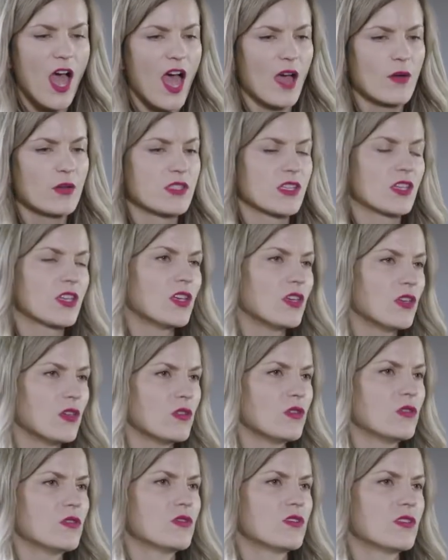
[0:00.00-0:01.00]
I was
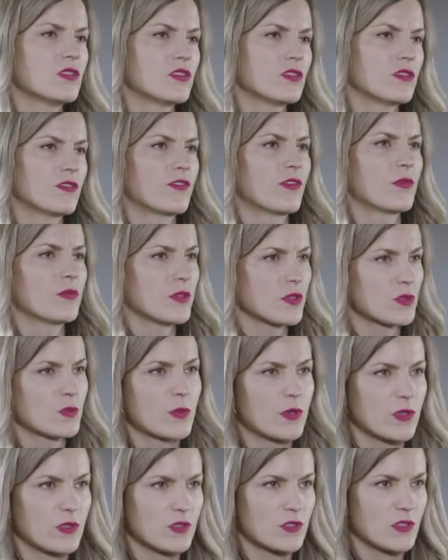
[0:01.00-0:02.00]
accused from this
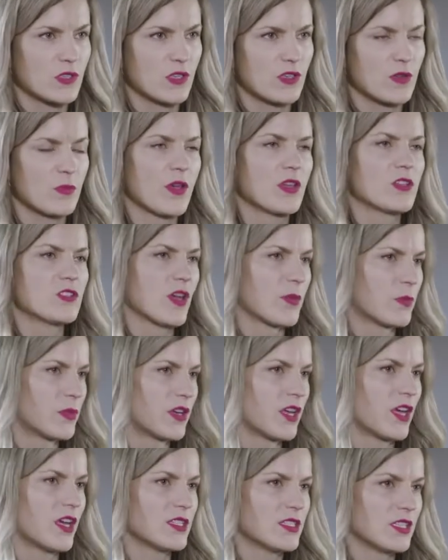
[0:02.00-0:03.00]
person about
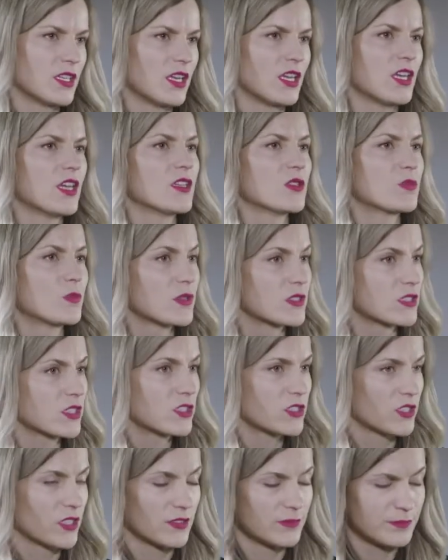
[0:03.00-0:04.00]
jeopardizing his
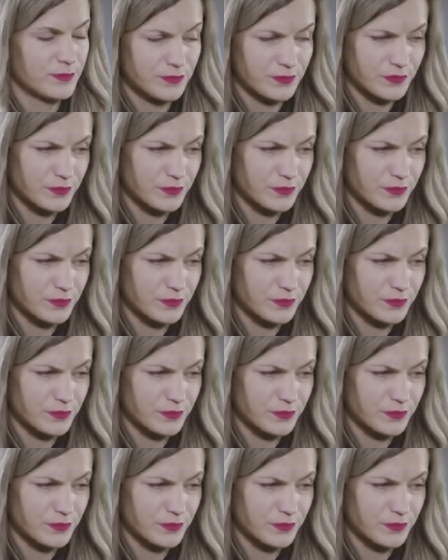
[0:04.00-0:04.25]
position,